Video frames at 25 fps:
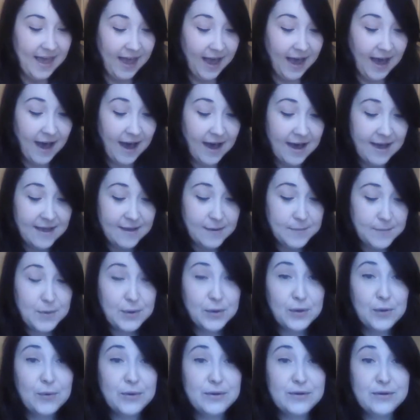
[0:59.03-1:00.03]
I'm
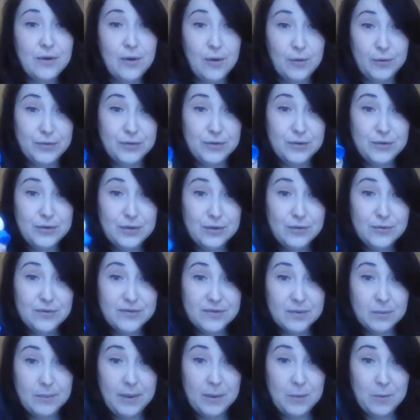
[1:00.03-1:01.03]
going to also use
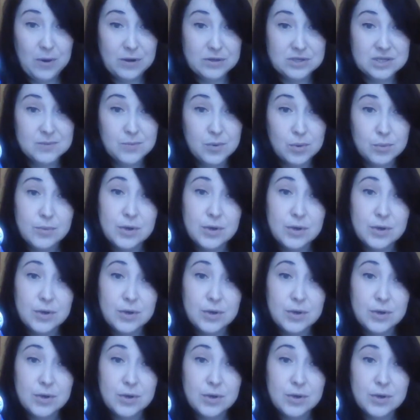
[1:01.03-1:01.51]
some of my washable